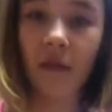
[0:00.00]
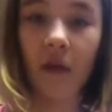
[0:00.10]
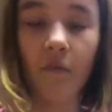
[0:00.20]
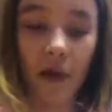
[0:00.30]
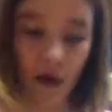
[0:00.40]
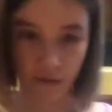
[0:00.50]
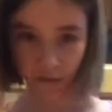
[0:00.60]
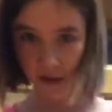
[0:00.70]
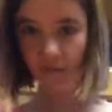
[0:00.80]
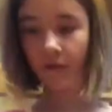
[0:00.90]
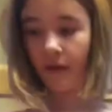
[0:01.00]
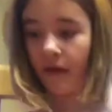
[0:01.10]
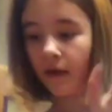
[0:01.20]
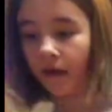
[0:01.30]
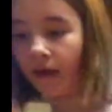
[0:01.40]
that you microwave
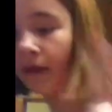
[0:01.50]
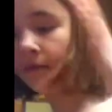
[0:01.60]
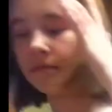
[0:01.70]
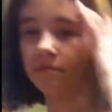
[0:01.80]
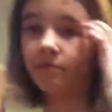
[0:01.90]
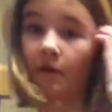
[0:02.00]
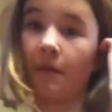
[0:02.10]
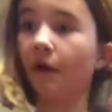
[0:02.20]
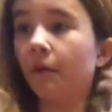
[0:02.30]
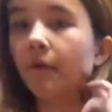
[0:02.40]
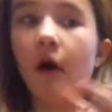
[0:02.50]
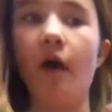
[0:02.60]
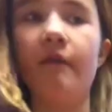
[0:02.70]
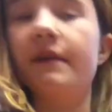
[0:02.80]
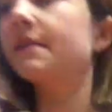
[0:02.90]
in the microwave,
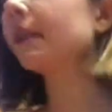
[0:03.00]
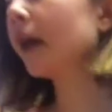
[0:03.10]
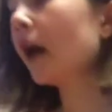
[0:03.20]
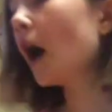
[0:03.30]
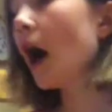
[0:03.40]
obviously.